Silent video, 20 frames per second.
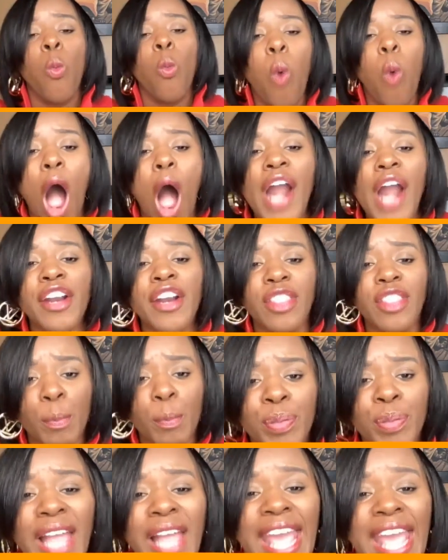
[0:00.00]
water the
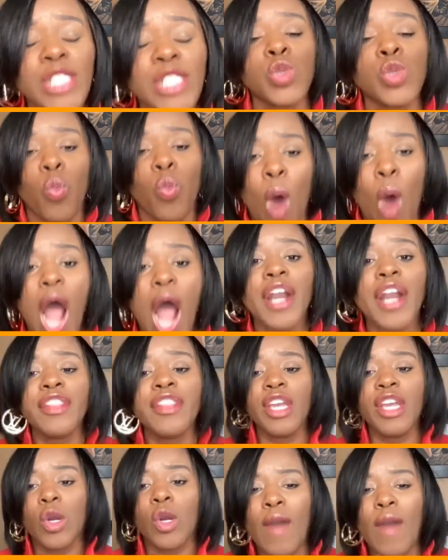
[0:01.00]
plants, water
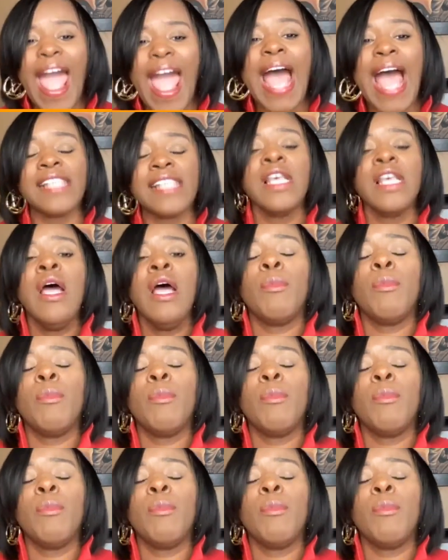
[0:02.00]
the grass,